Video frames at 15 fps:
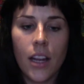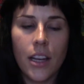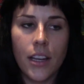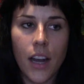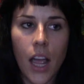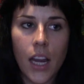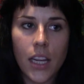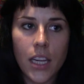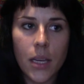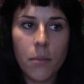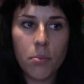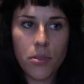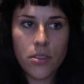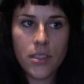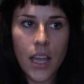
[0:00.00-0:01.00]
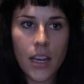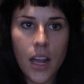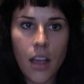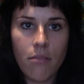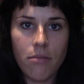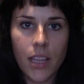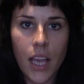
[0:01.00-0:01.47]
90%
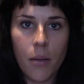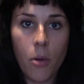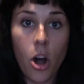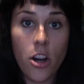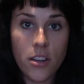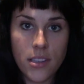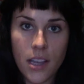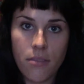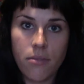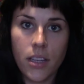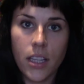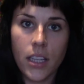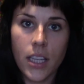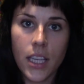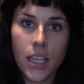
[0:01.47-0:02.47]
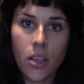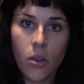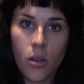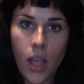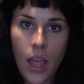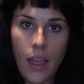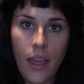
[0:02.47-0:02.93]
of them are definitely
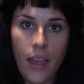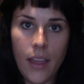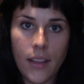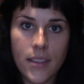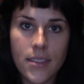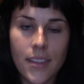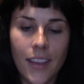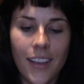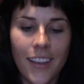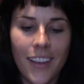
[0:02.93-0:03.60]
eggs.